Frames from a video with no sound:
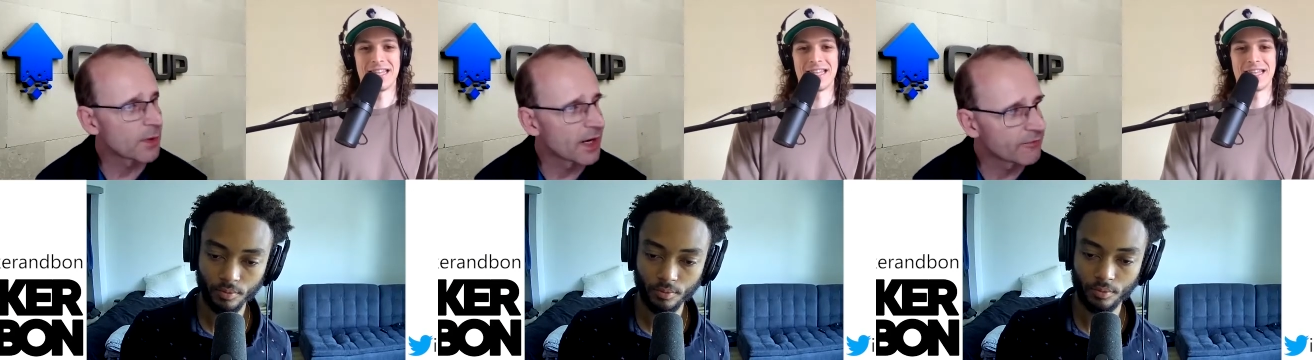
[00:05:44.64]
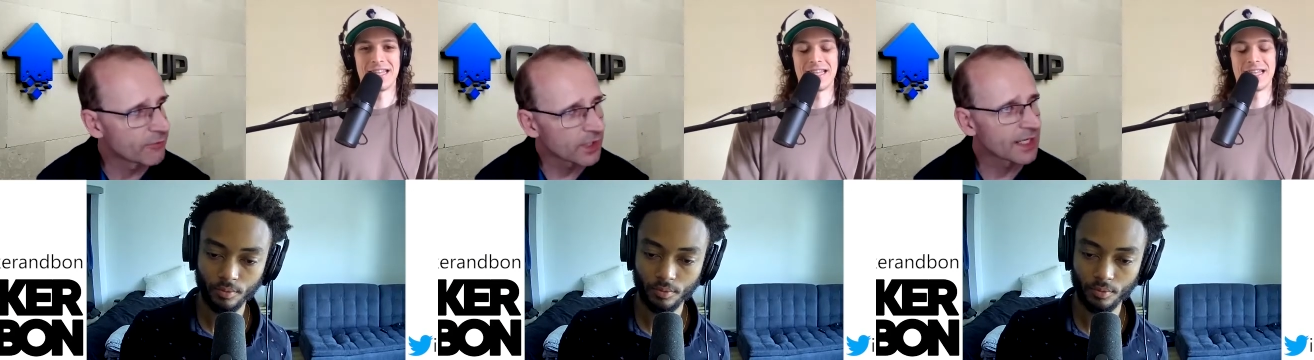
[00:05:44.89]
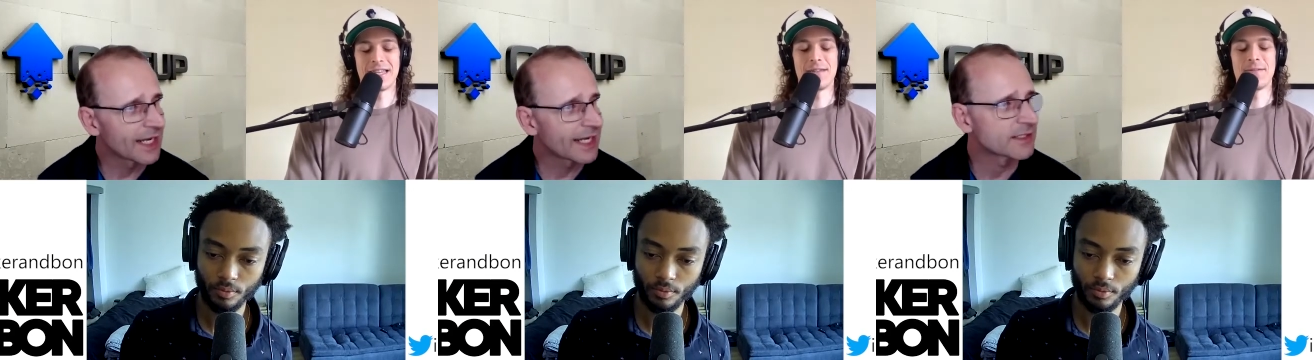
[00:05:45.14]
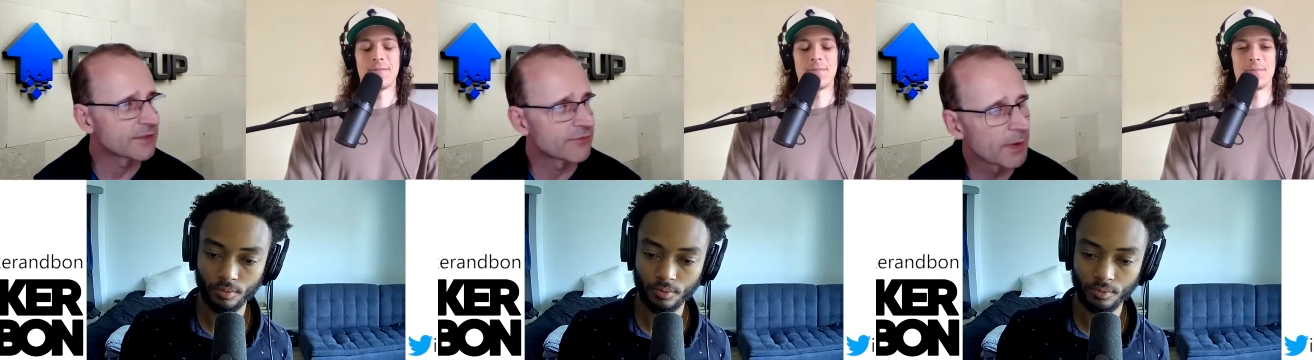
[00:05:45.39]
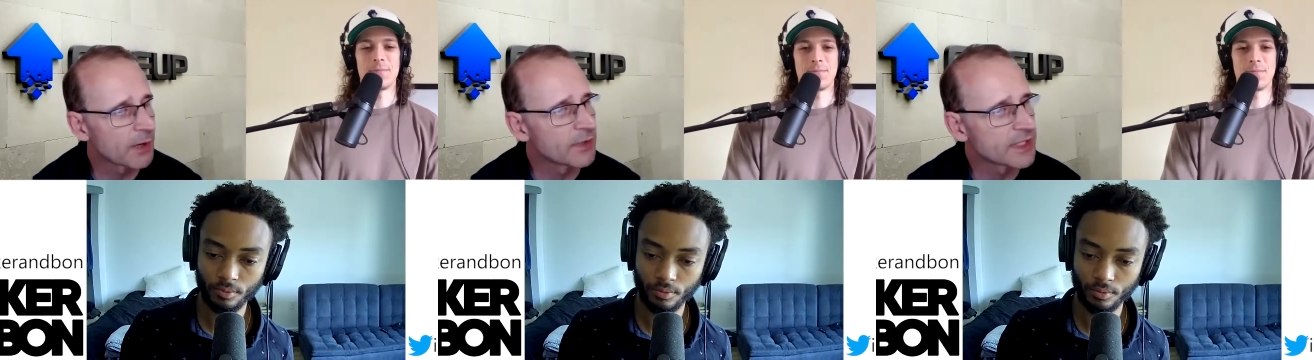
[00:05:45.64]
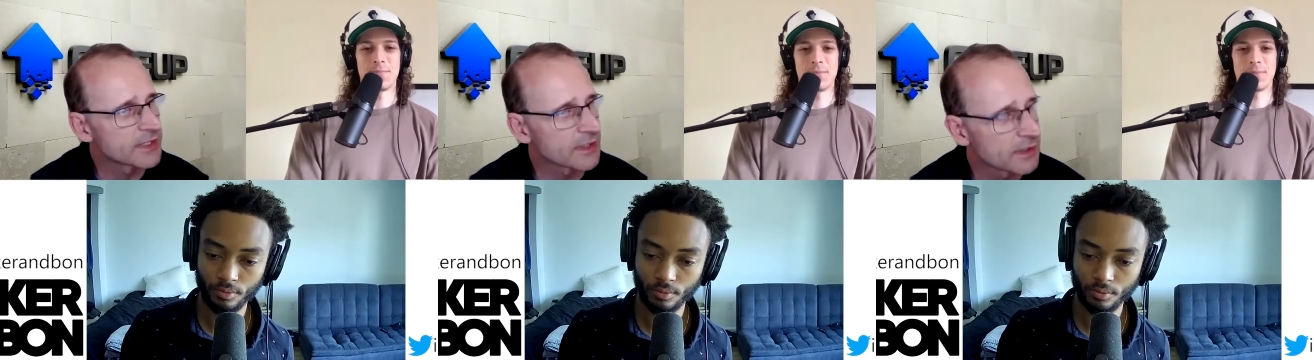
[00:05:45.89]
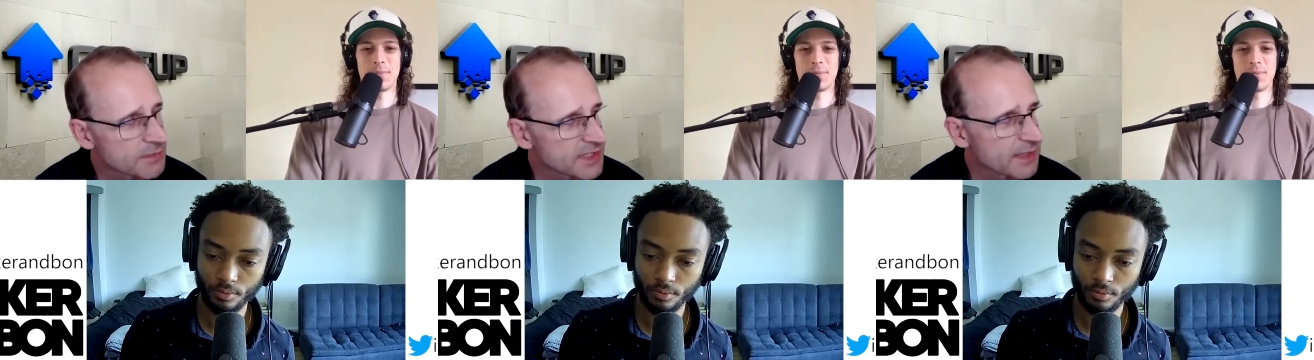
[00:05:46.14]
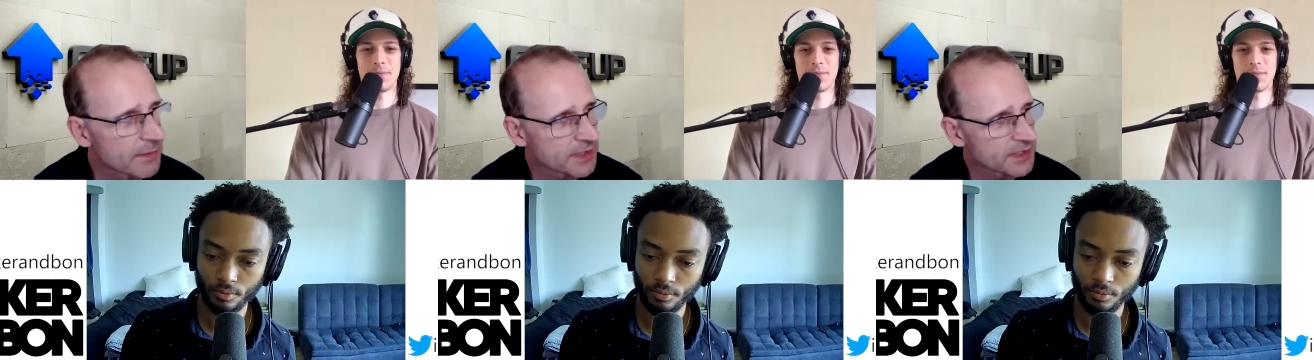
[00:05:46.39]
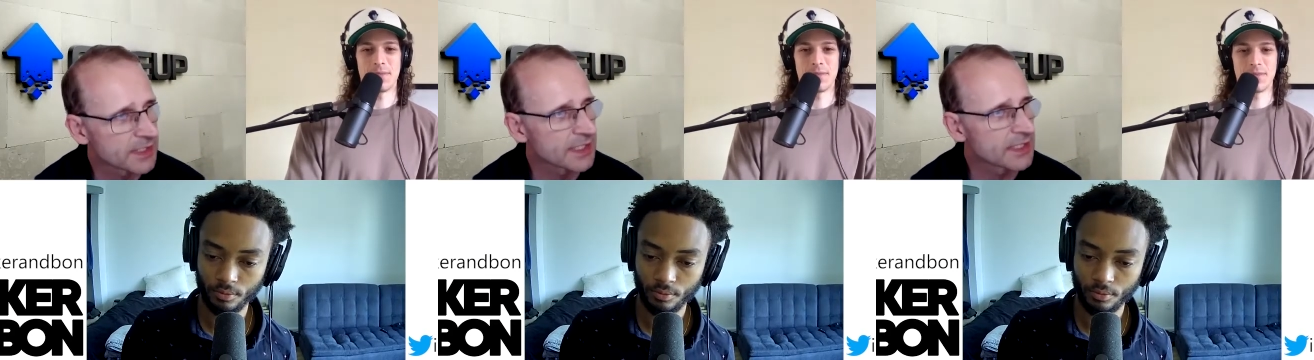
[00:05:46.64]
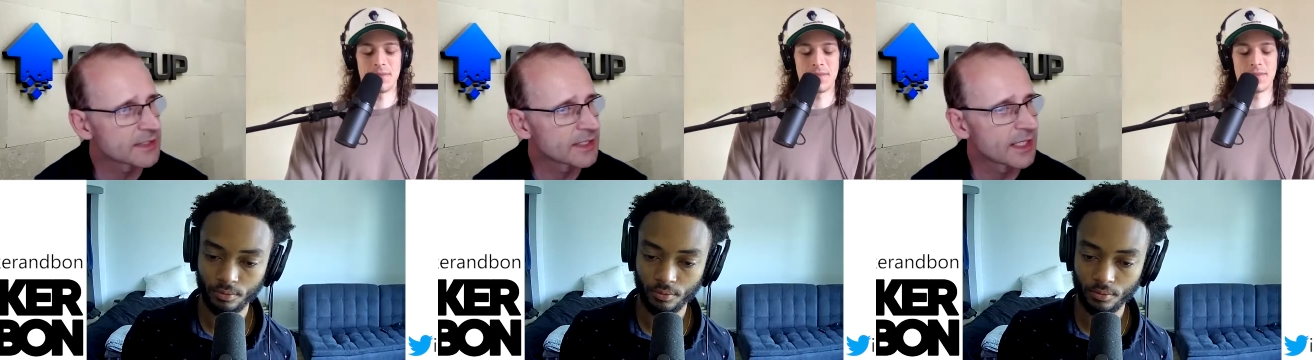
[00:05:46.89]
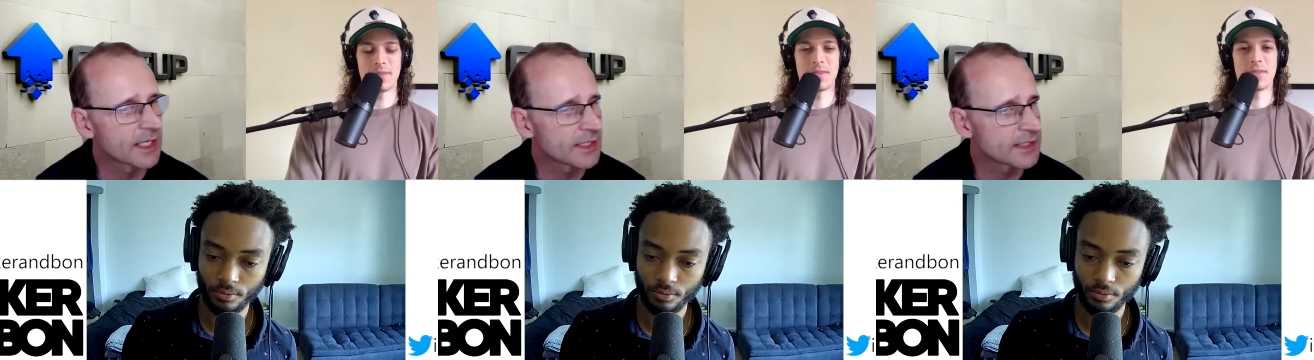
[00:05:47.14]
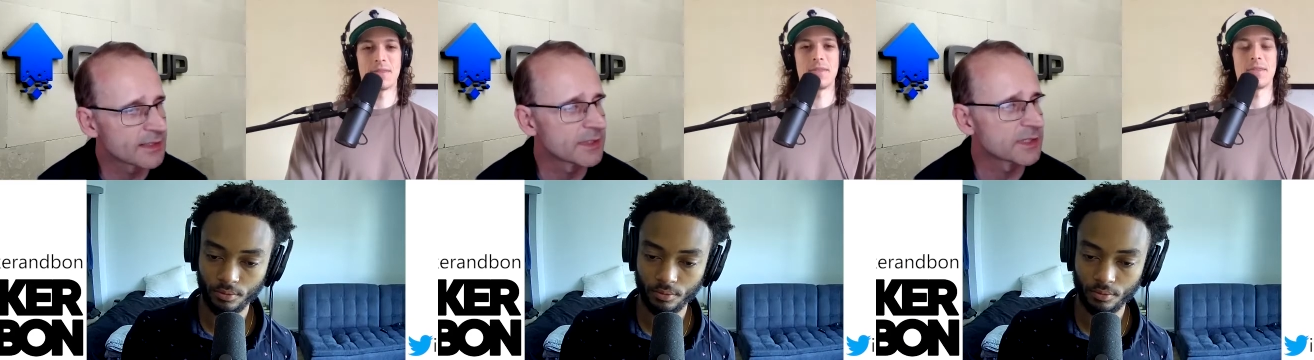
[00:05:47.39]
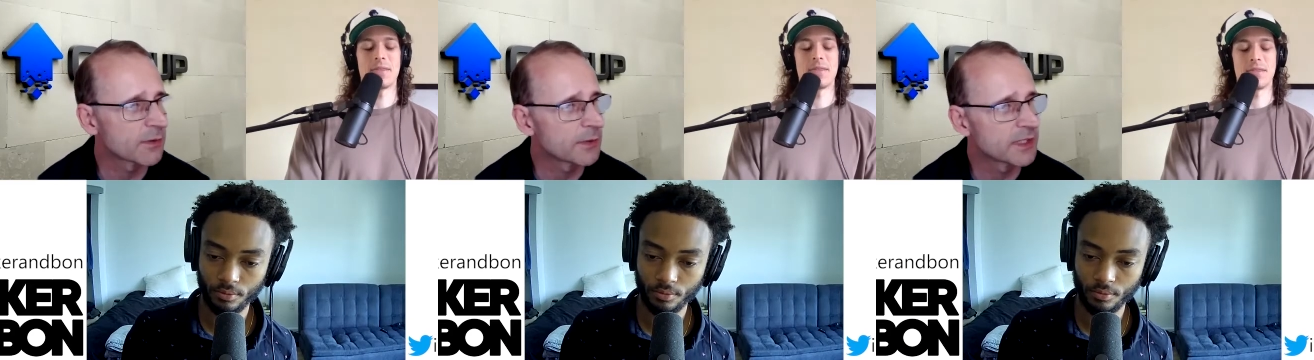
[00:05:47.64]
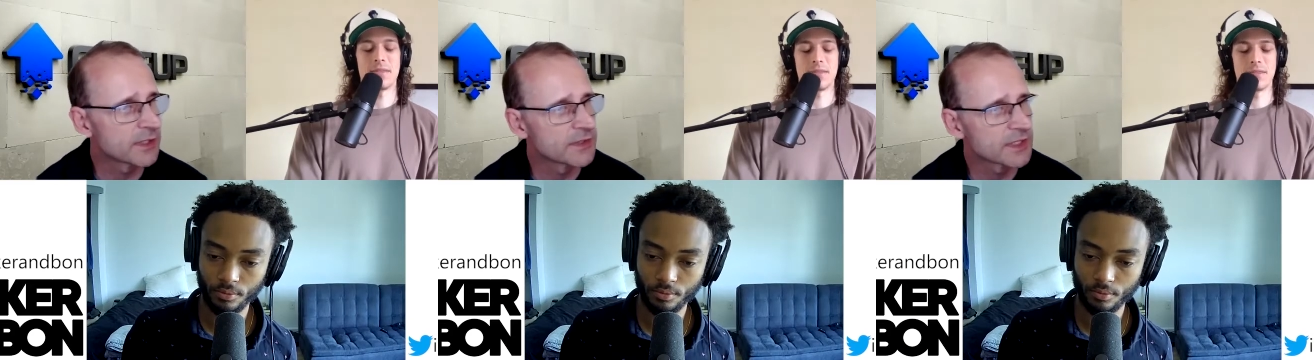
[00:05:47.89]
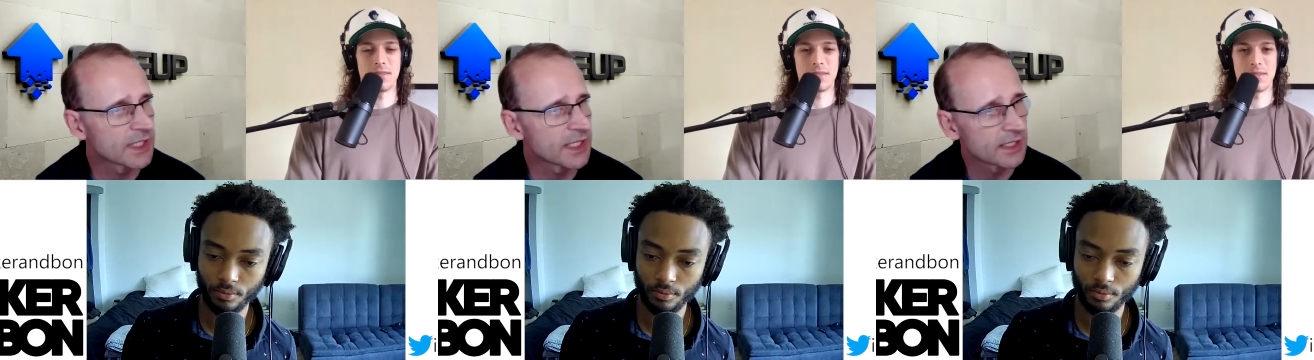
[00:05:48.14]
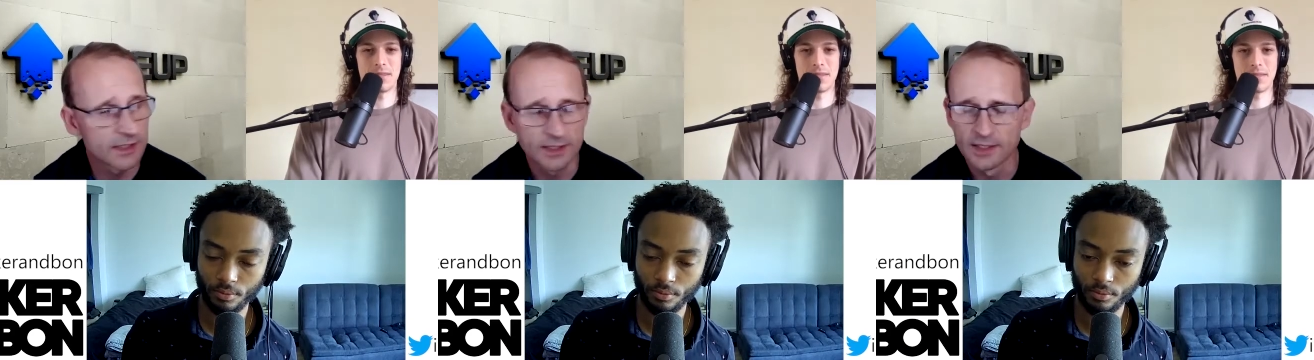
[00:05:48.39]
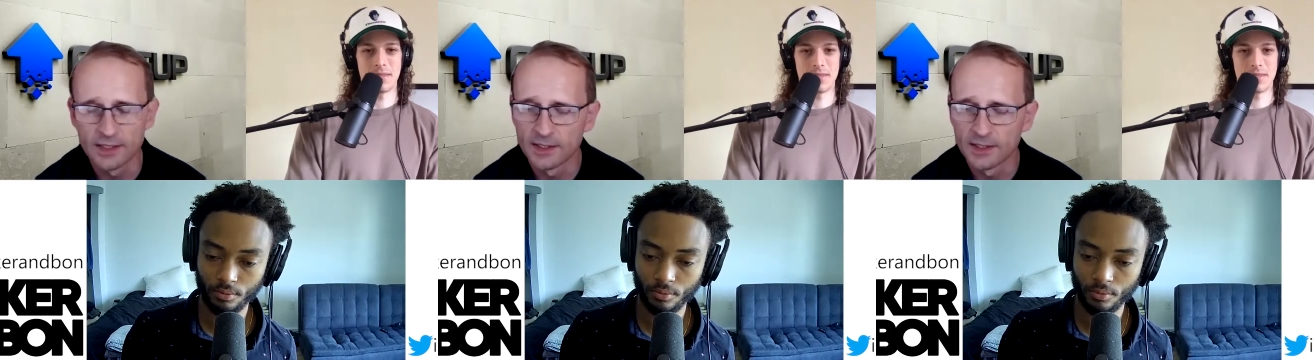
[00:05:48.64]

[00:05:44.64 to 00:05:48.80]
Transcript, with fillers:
Speaker 1: where everyone connected remotely to them similar to the internet similar to what we do today